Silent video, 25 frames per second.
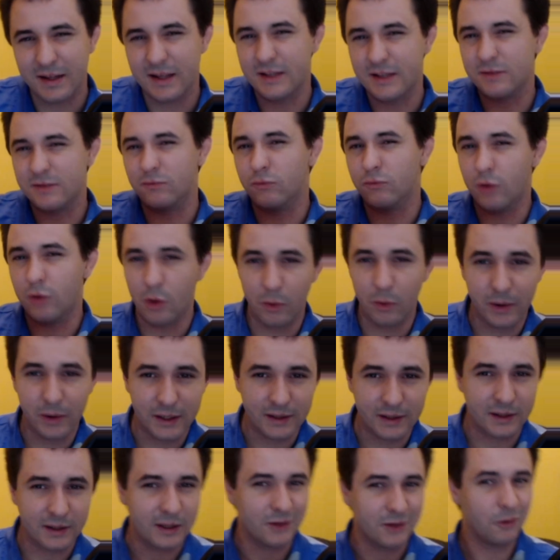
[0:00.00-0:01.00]
is
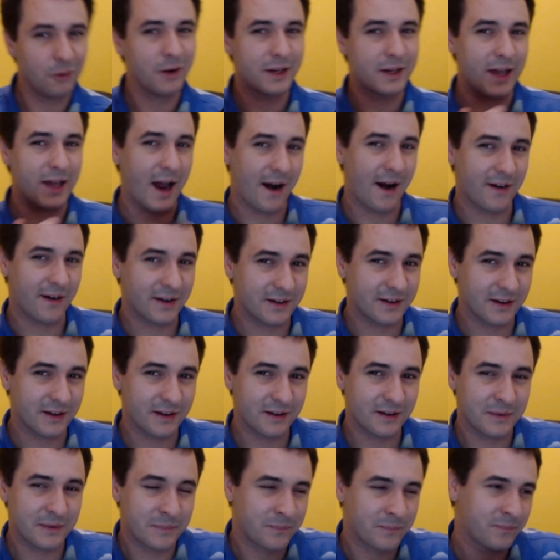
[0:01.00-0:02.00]
ruining your
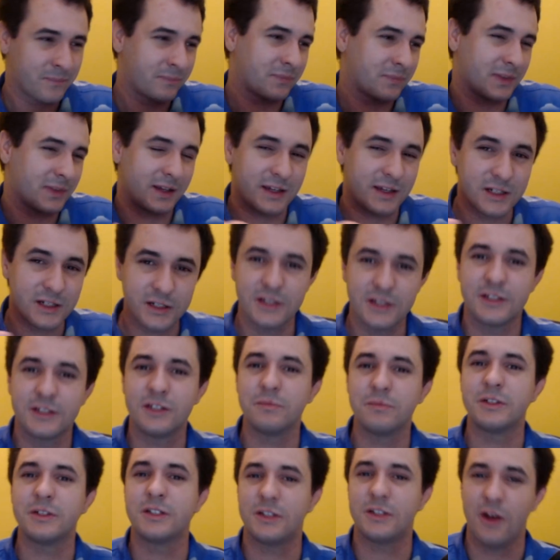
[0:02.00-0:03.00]
character is just
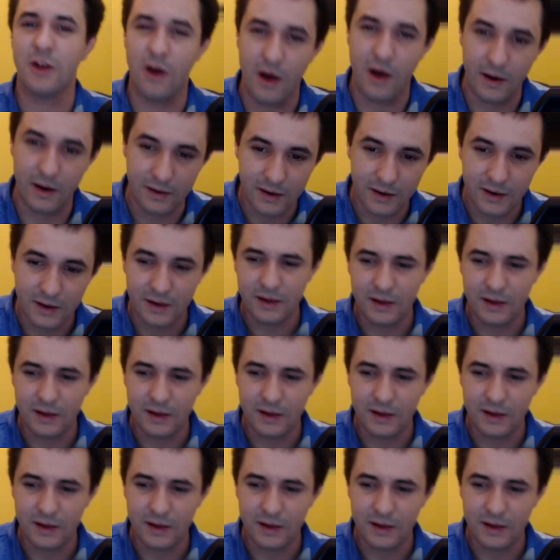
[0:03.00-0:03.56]
absurd.